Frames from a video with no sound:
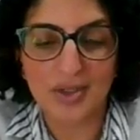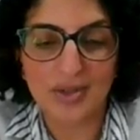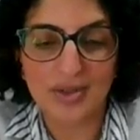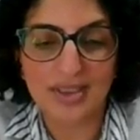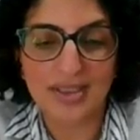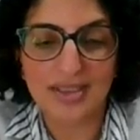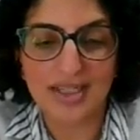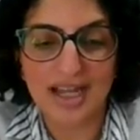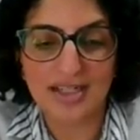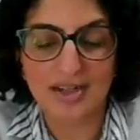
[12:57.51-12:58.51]
whose
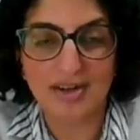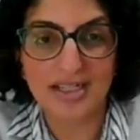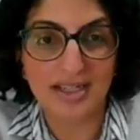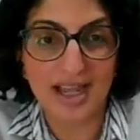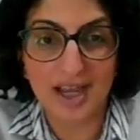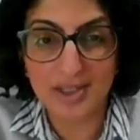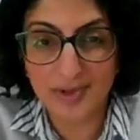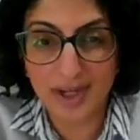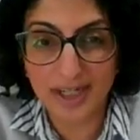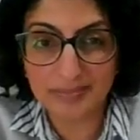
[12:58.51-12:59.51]
dad died in a
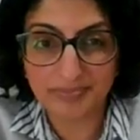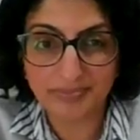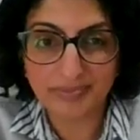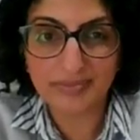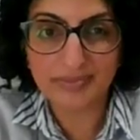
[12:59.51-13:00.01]
house fire